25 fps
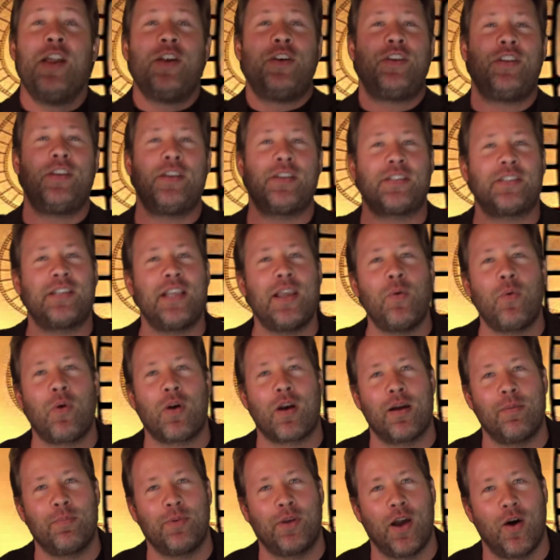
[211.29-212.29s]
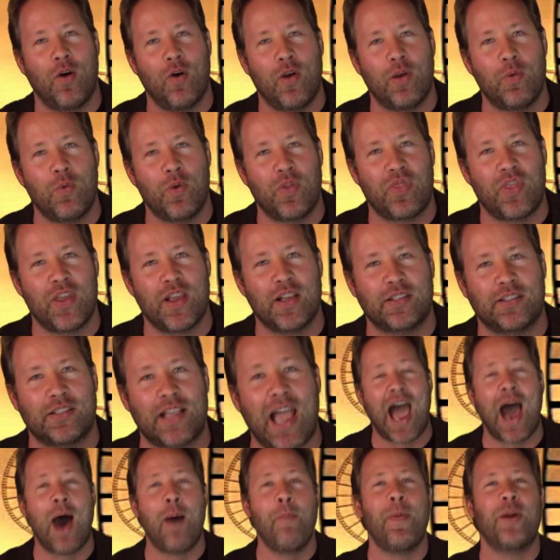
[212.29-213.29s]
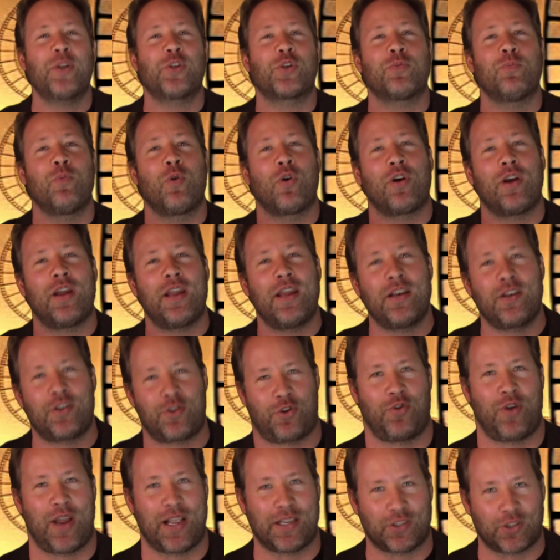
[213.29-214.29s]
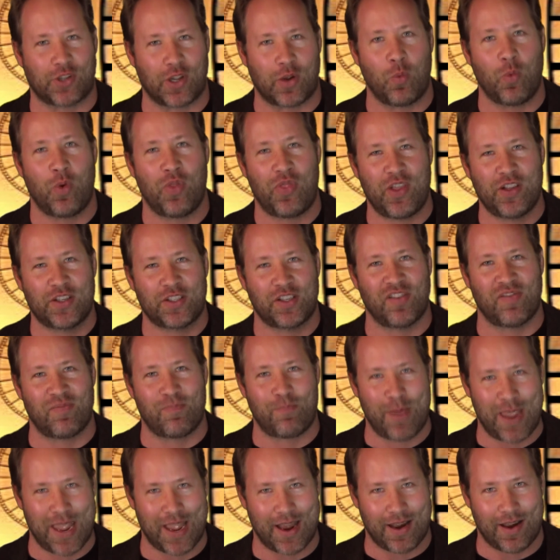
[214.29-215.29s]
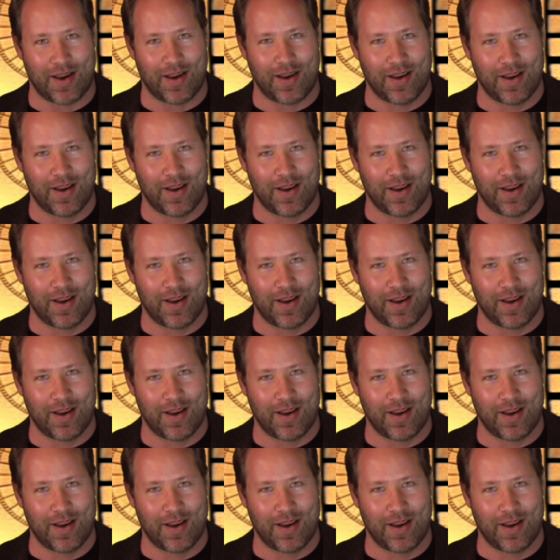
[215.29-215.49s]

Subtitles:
Do you see where I'm going with this? How much more interesting would this have been